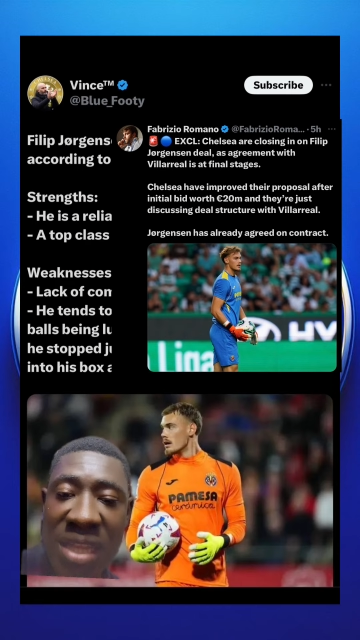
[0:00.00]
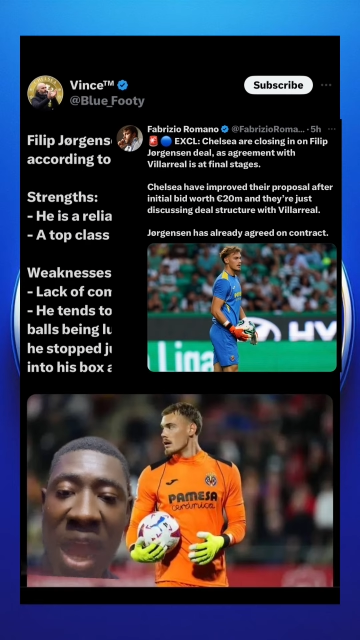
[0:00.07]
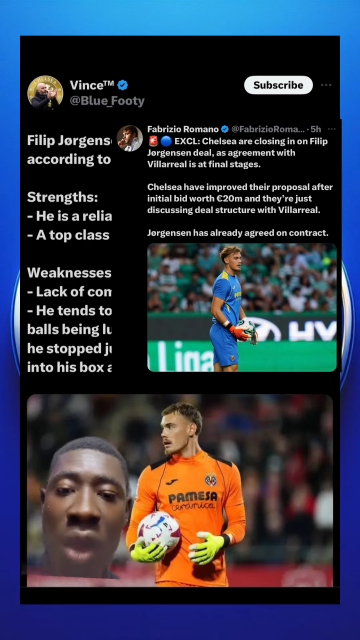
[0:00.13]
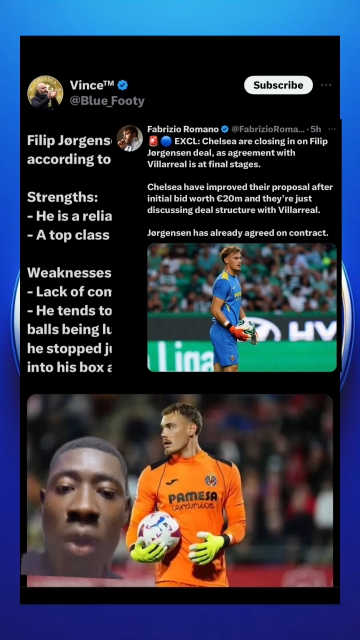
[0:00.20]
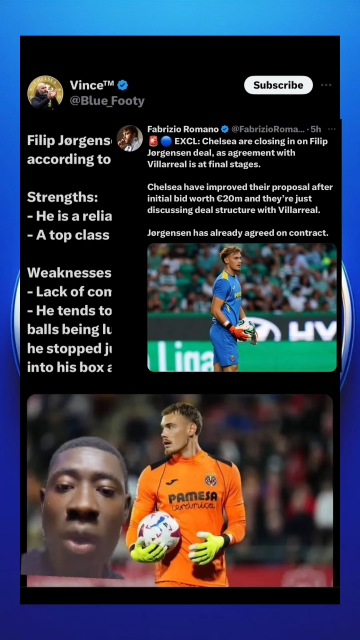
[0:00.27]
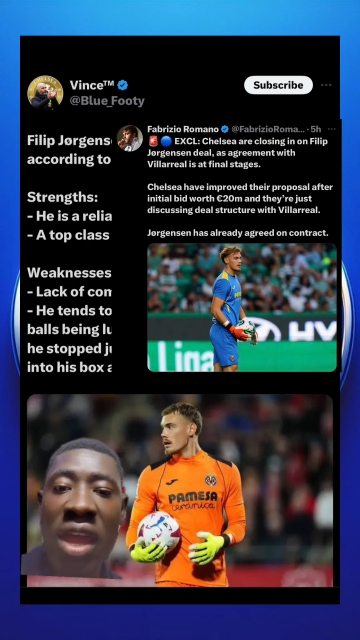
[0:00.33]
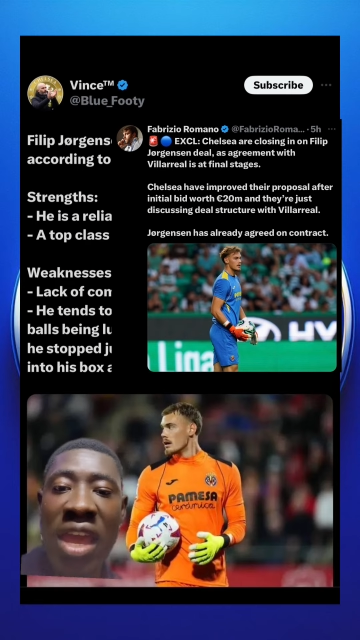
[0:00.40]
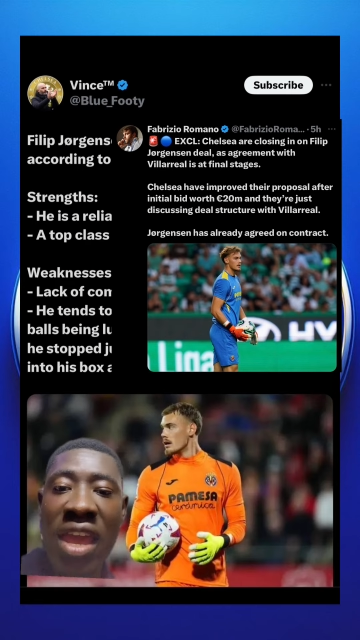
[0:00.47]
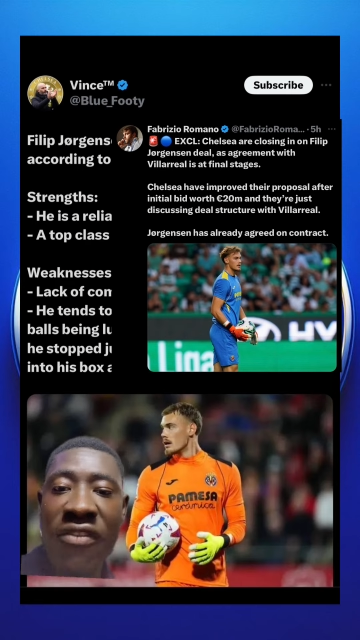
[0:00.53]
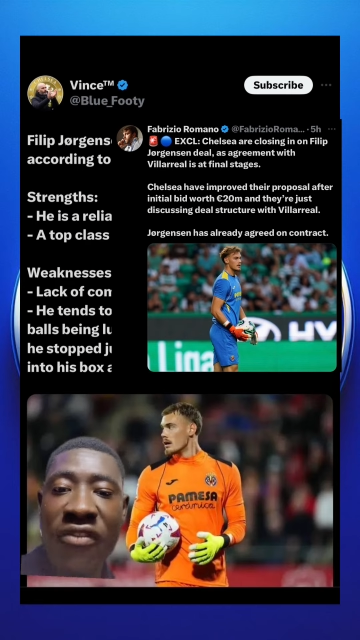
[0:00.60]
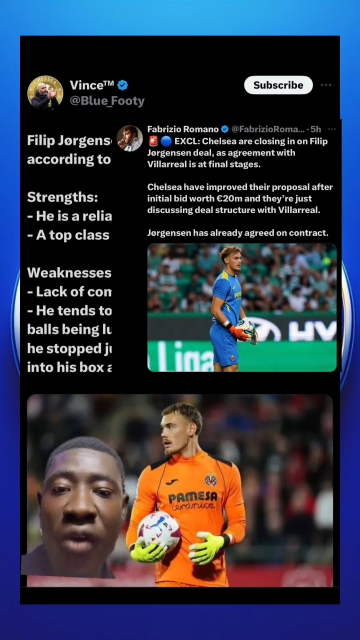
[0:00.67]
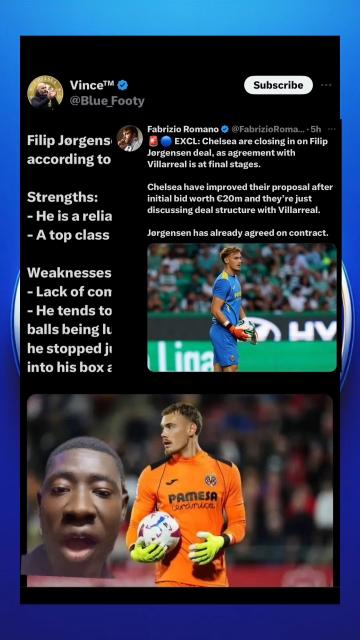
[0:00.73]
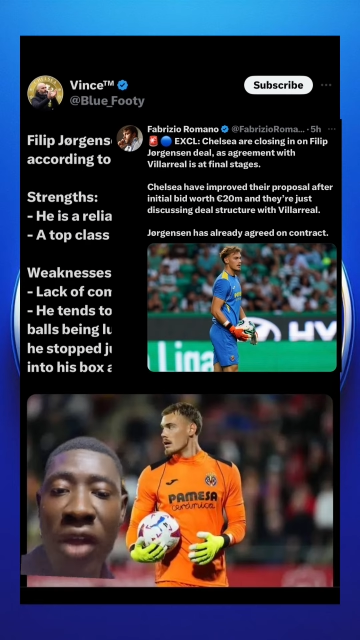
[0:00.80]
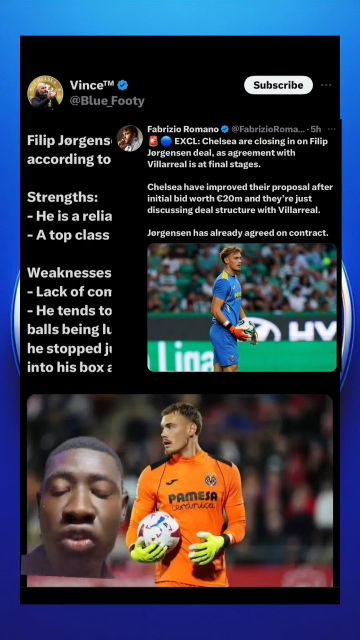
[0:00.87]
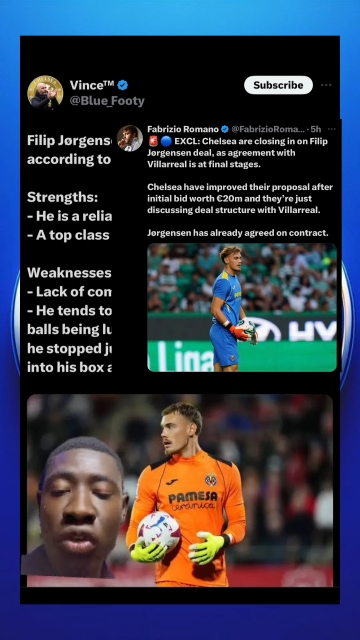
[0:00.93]
Now, if
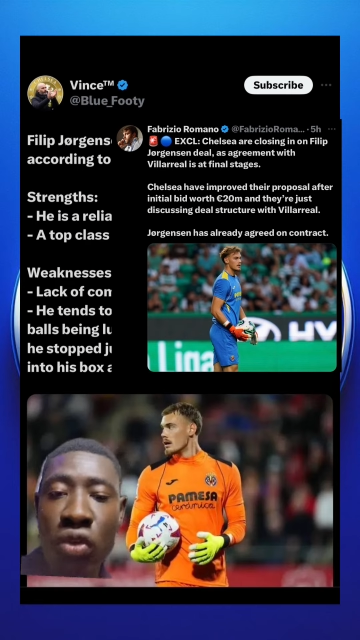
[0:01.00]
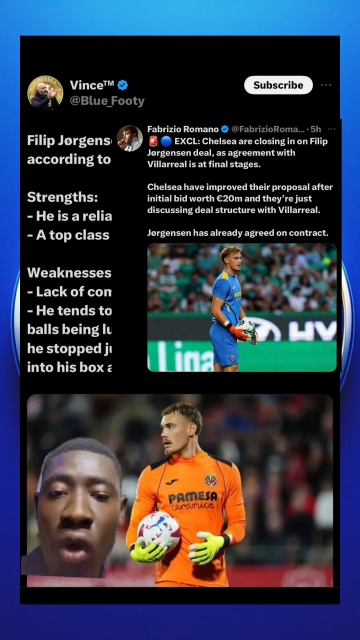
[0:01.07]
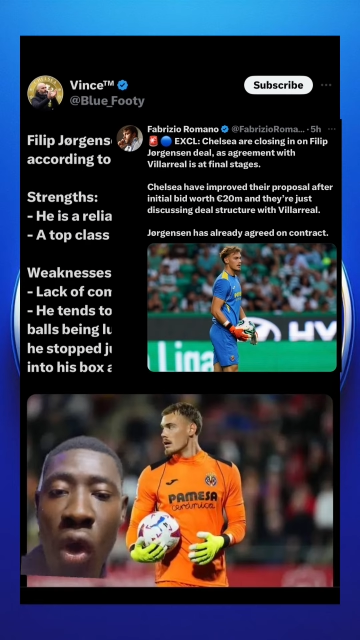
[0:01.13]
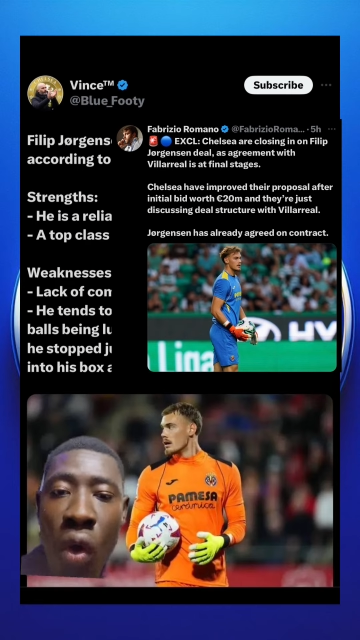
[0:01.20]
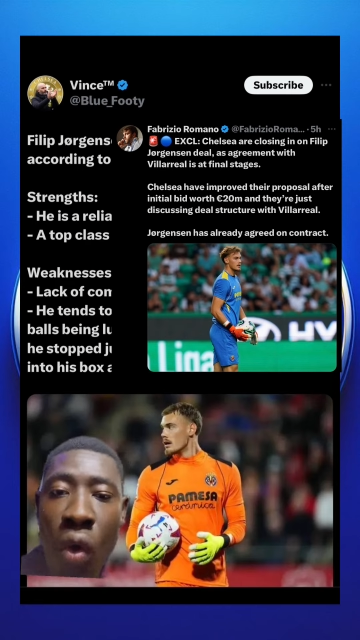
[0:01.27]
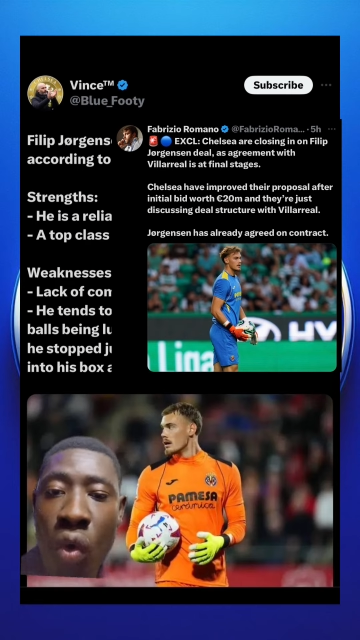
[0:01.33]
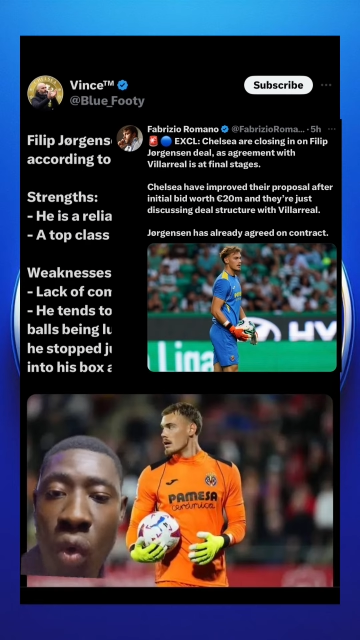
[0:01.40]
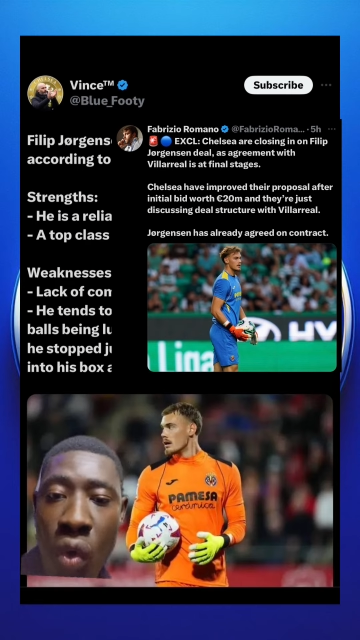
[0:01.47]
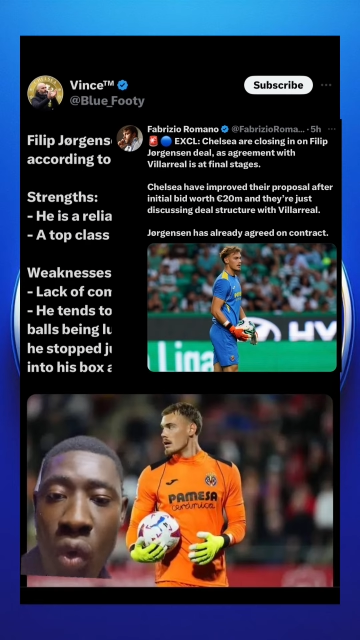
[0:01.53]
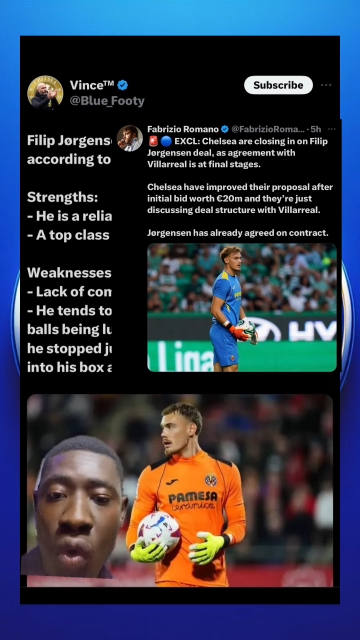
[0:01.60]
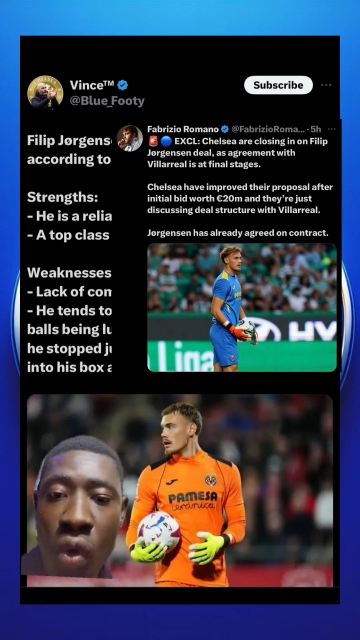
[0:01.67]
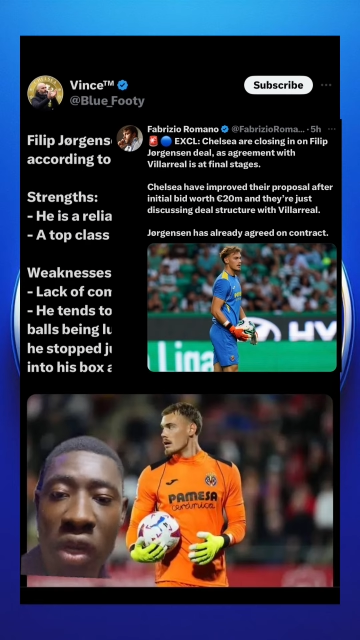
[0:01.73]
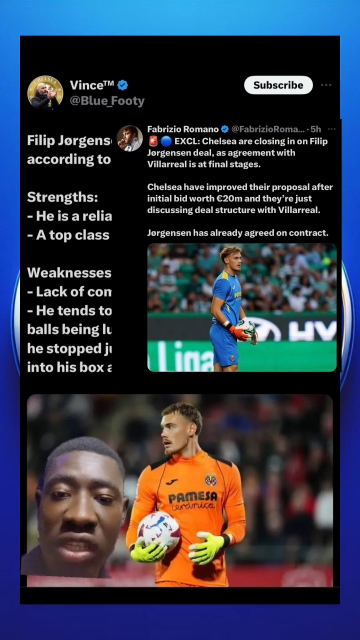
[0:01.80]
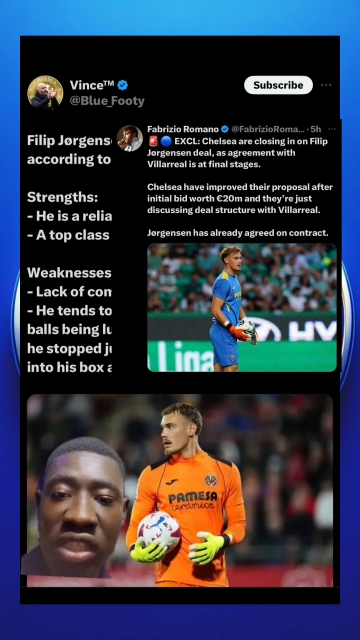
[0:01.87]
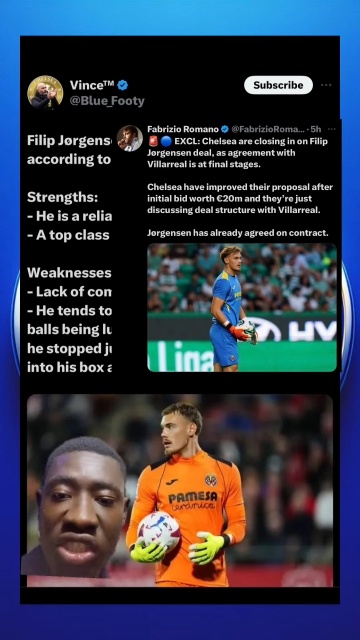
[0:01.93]
you want to know
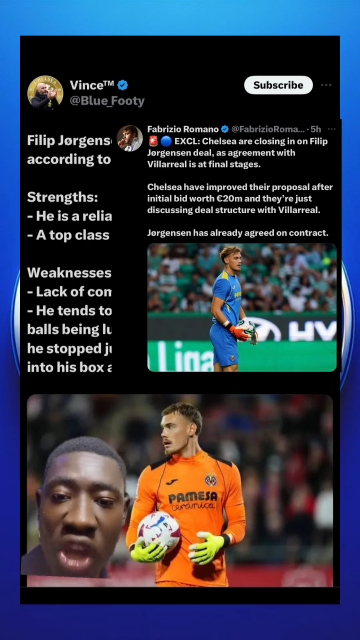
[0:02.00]
who